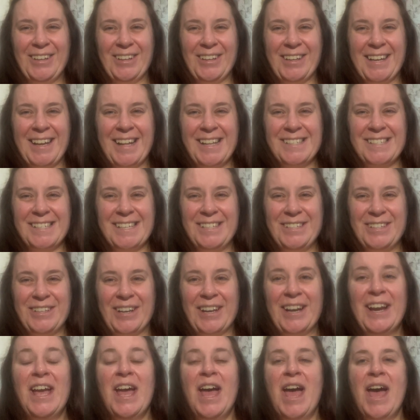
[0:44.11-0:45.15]
Gloria al
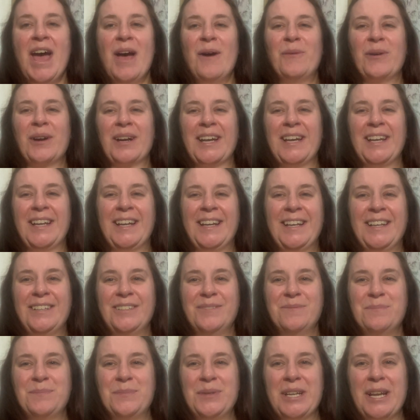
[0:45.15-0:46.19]
Señor. We're going
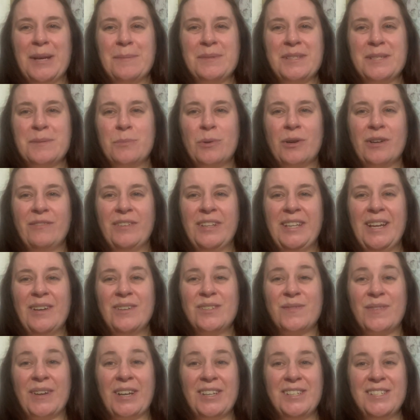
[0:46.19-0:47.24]
to put up some more
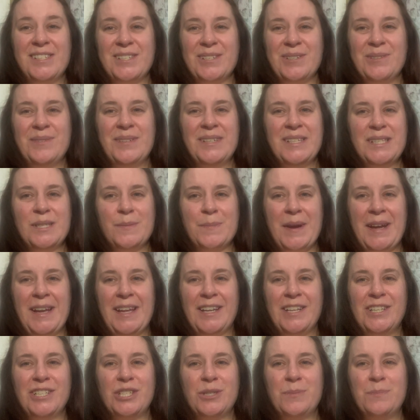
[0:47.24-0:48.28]
videos very soon in
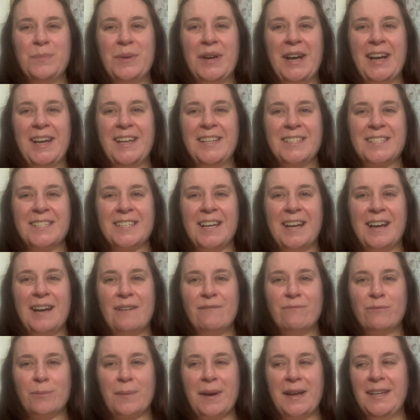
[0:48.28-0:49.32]
Spanish, but
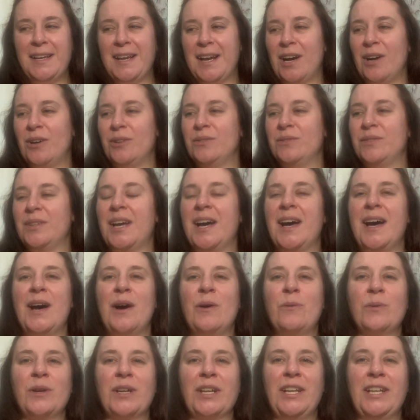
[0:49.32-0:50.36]
uh, for right now,
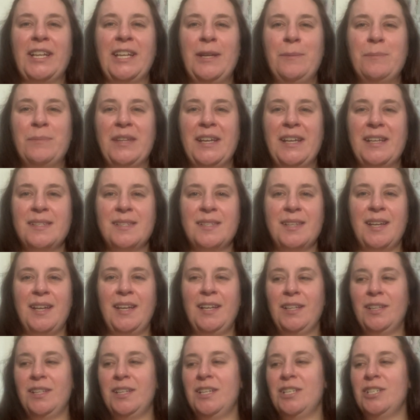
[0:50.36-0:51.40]
uh, we're going to keep things in
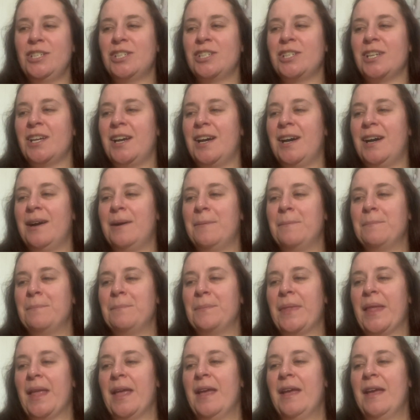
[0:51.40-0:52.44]
English.
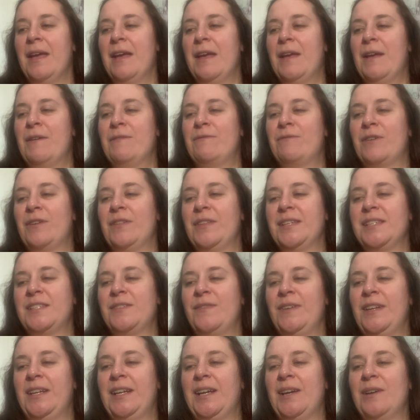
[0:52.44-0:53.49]
Um, for this
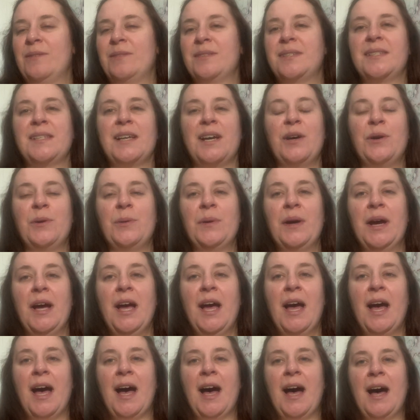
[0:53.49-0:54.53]
video. So
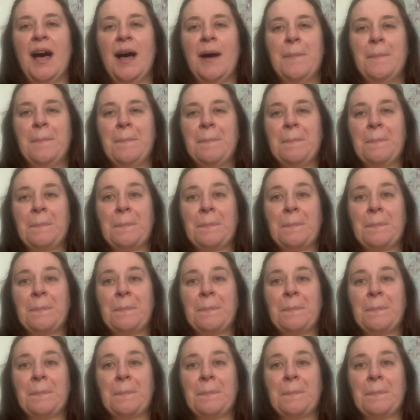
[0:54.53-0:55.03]
um,